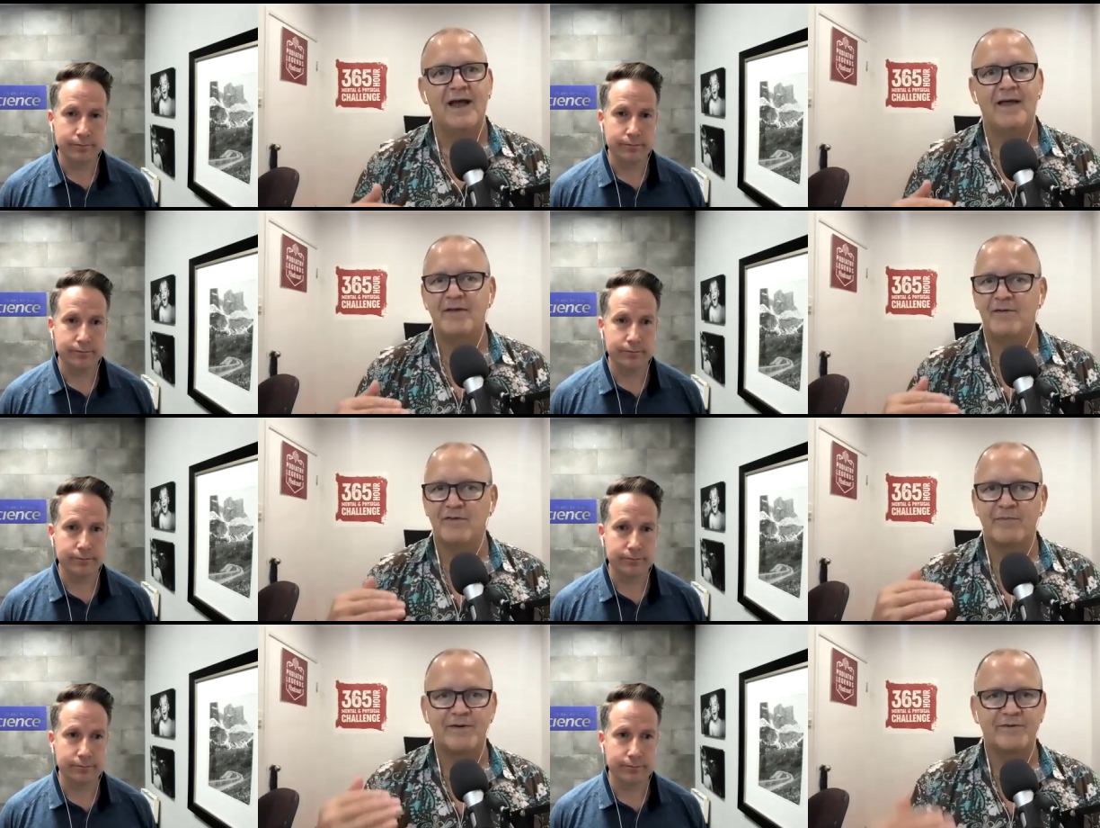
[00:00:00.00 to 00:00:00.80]
Speaker 1: And then you're
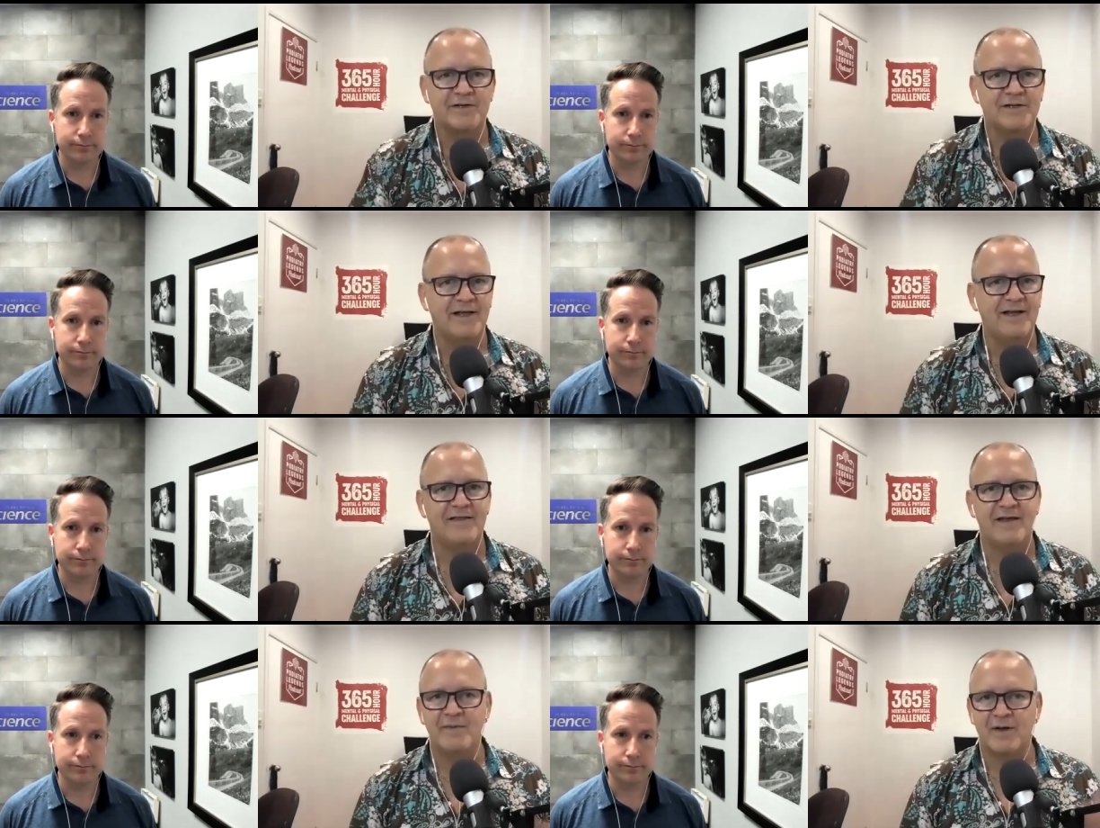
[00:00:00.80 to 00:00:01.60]
supposed to lead
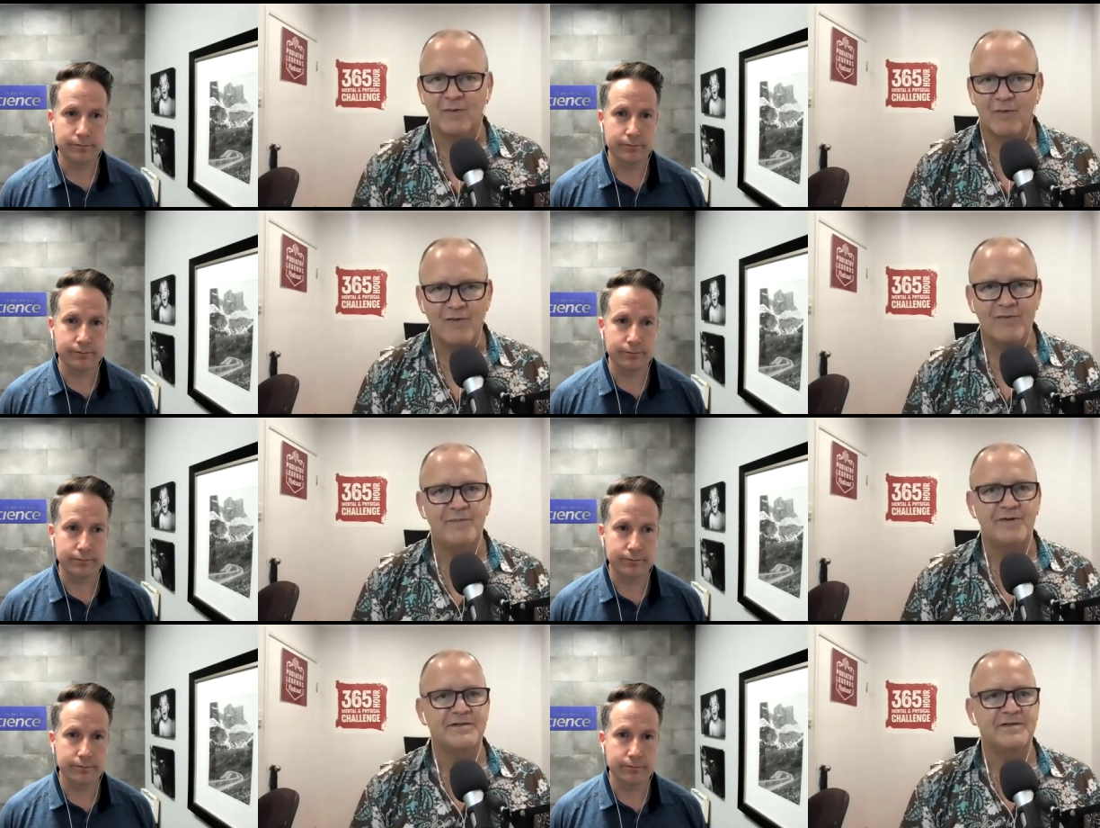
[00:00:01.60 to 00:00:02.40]
them and grow the
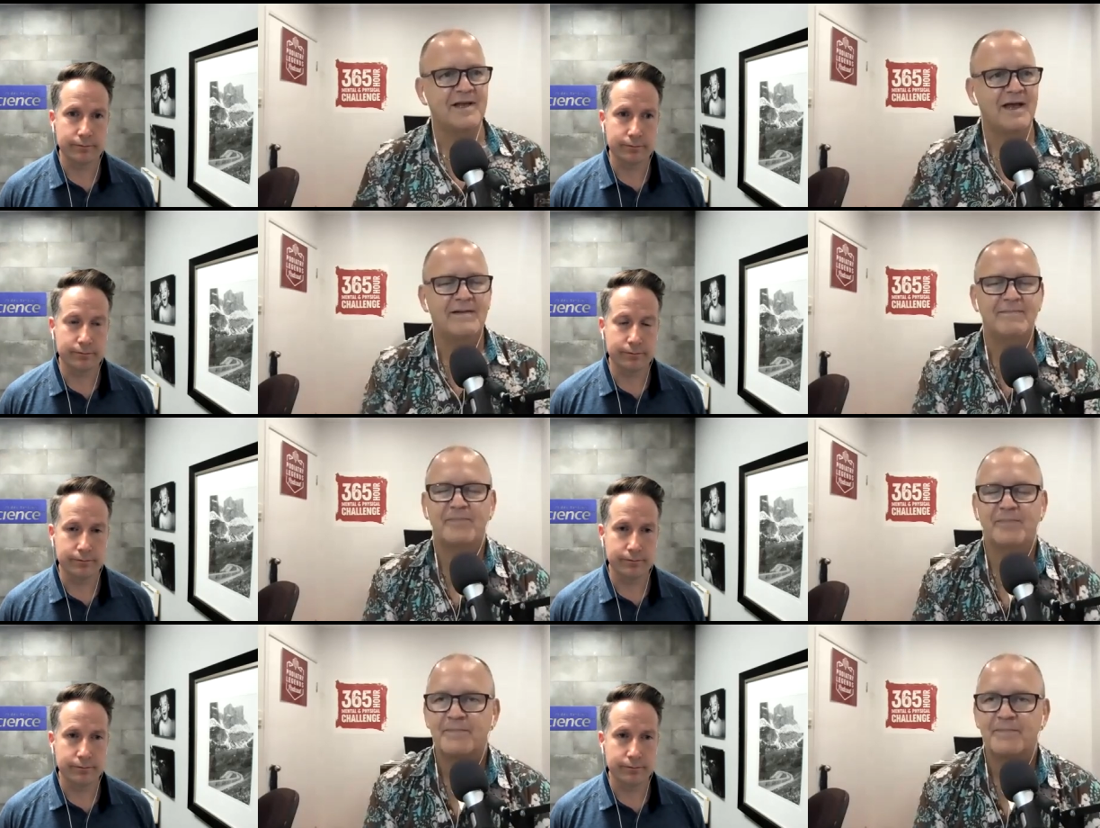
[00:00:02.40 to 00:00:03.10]
business. And